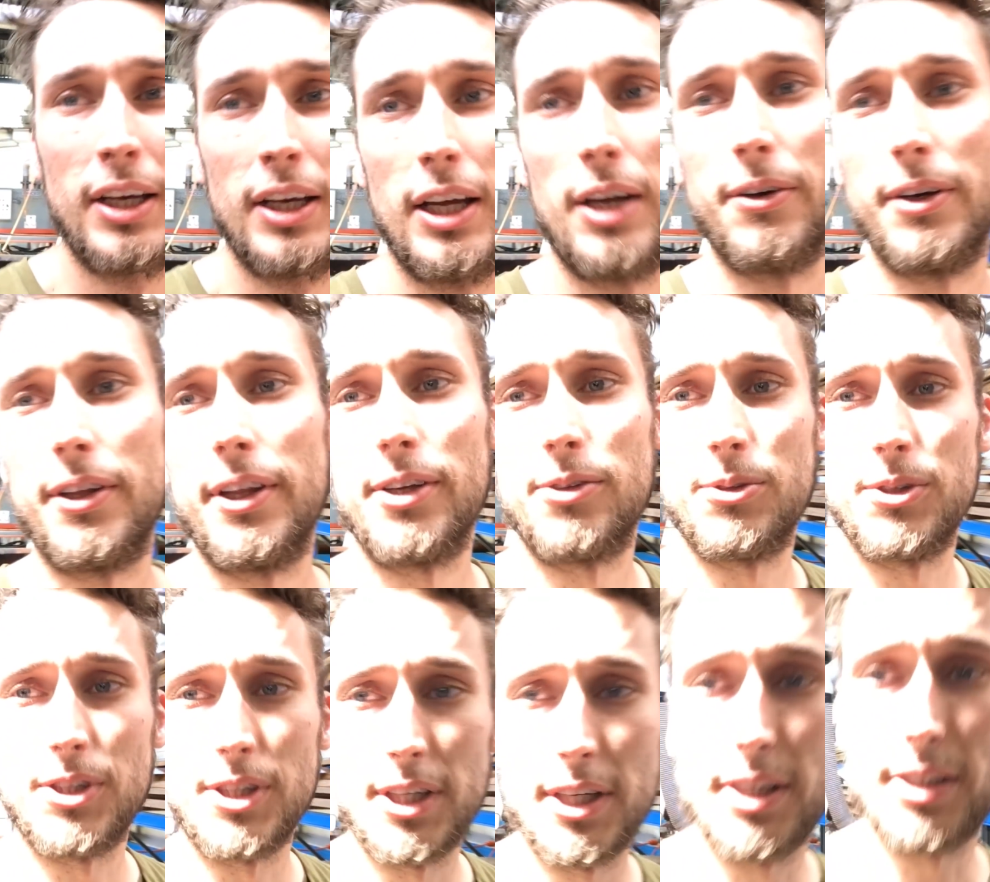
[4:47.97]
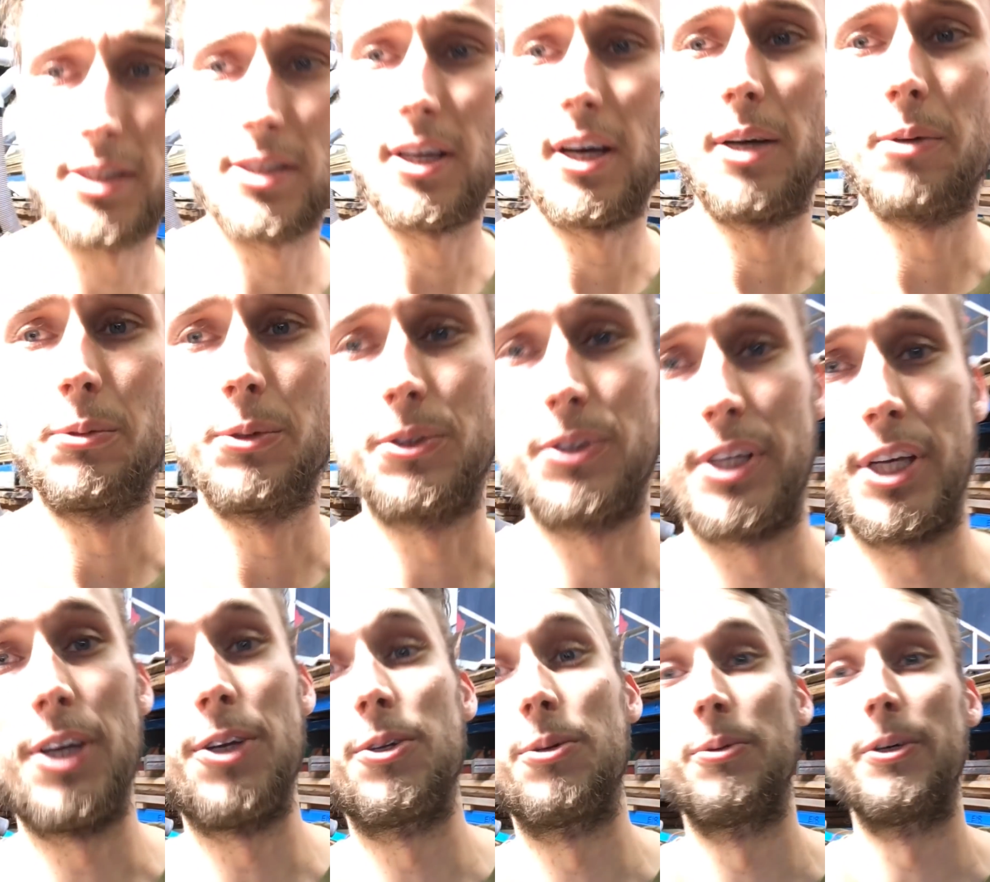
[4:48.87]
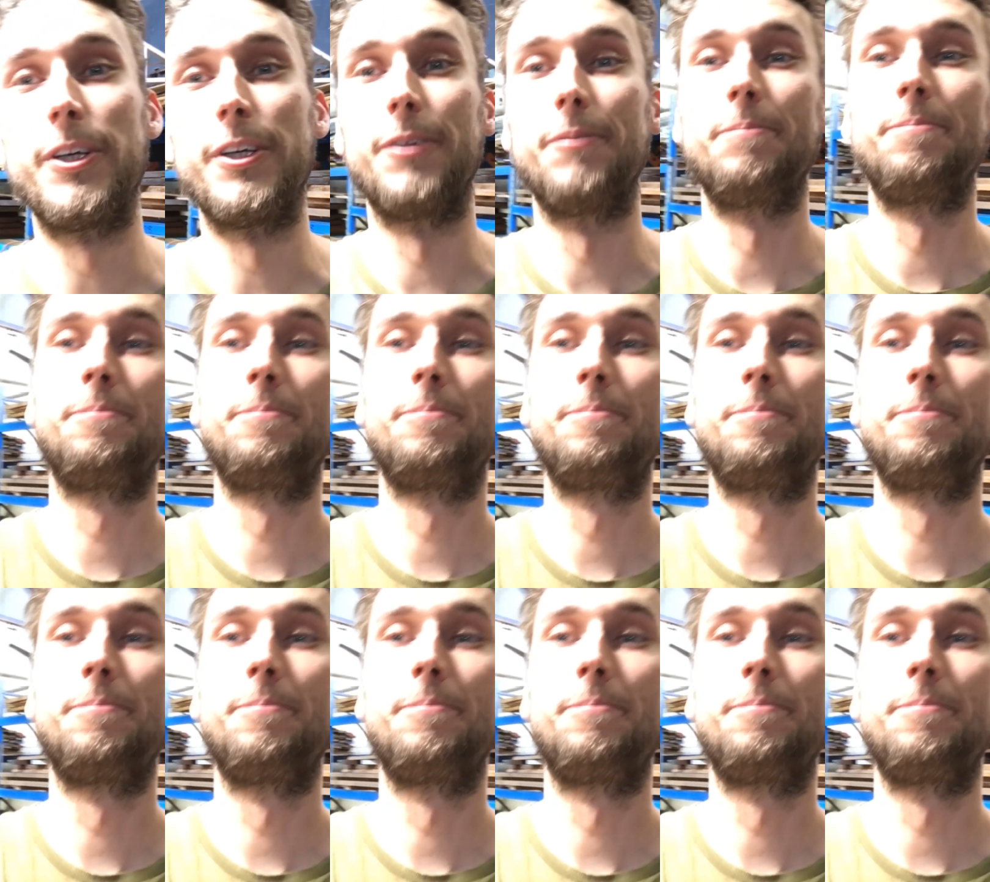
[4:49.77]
Anyway, thanks for watching, guys. I will see you tomorrow.